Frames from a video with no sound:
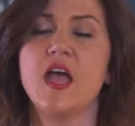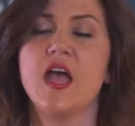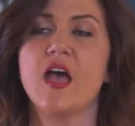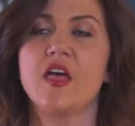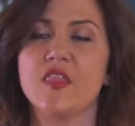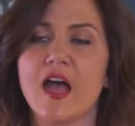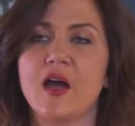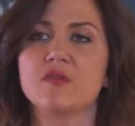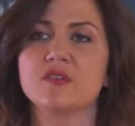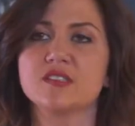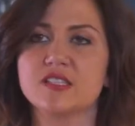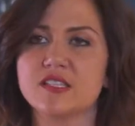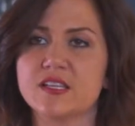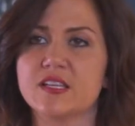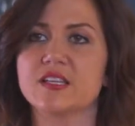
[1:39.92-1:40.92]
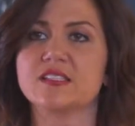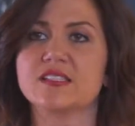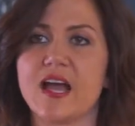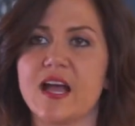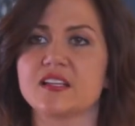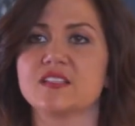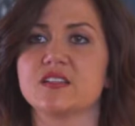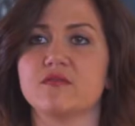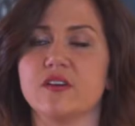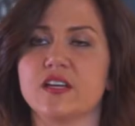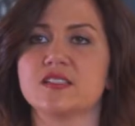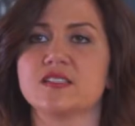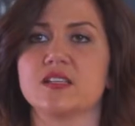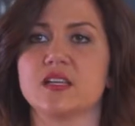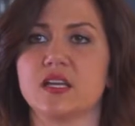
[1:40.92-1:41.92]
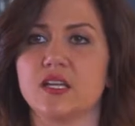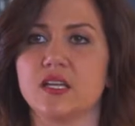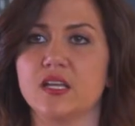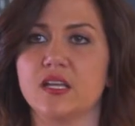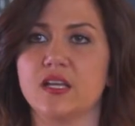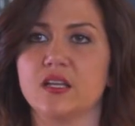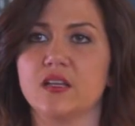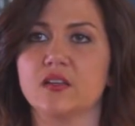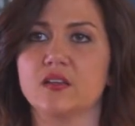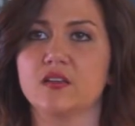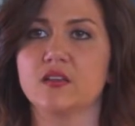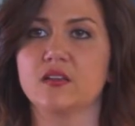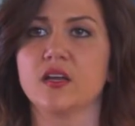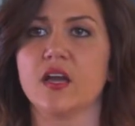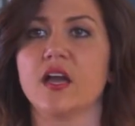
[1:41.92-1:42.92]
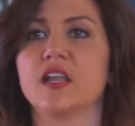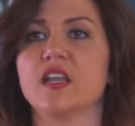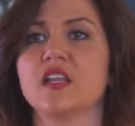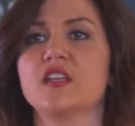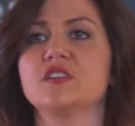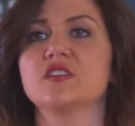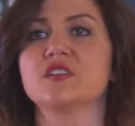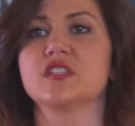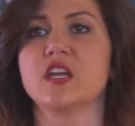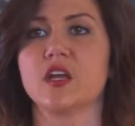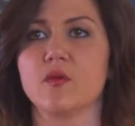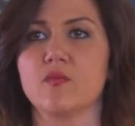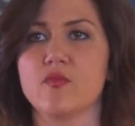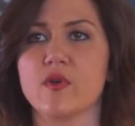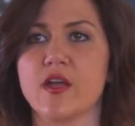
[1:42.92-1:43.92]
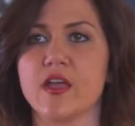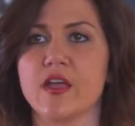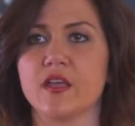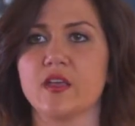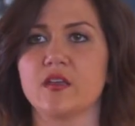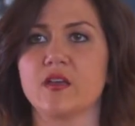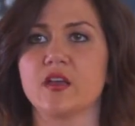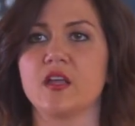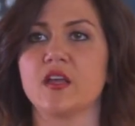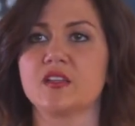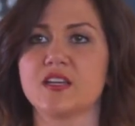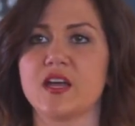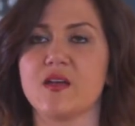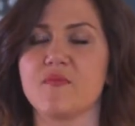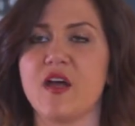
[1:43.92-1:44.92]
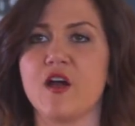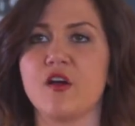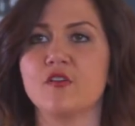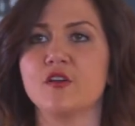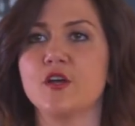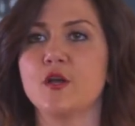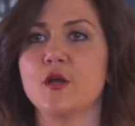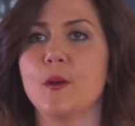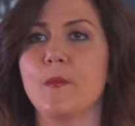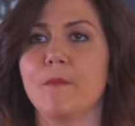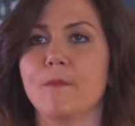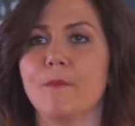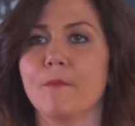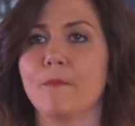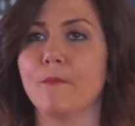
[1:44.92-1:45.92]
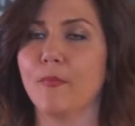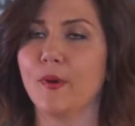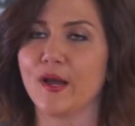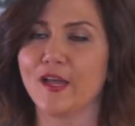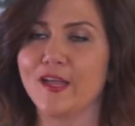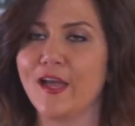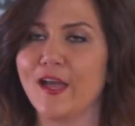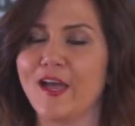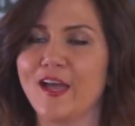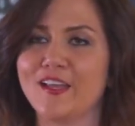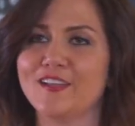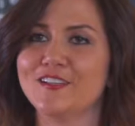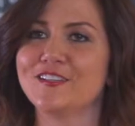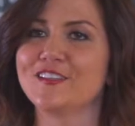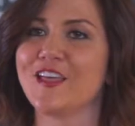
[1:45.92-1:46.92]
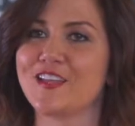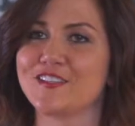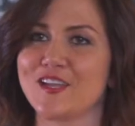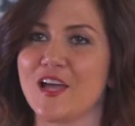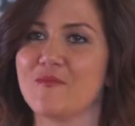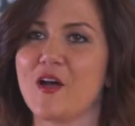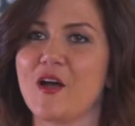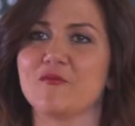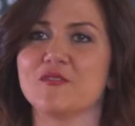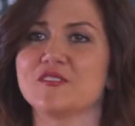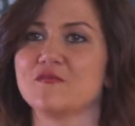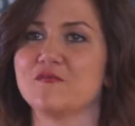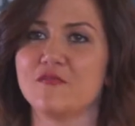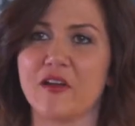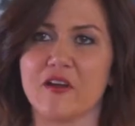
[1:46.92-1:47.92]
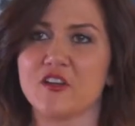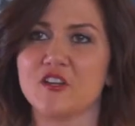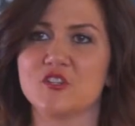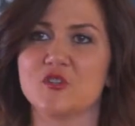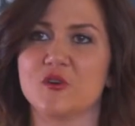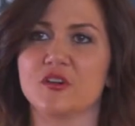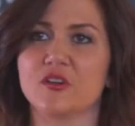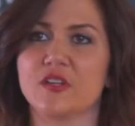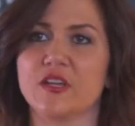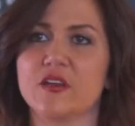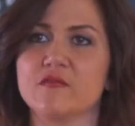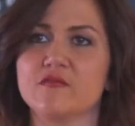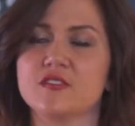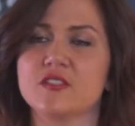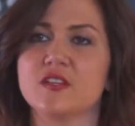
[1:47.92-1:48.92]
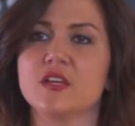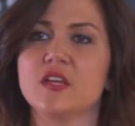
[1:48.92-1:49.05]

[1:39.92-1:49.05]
And that was the exact advice that I needed. I needed to take a break and a timeout. But again, that timeout was very short-lived.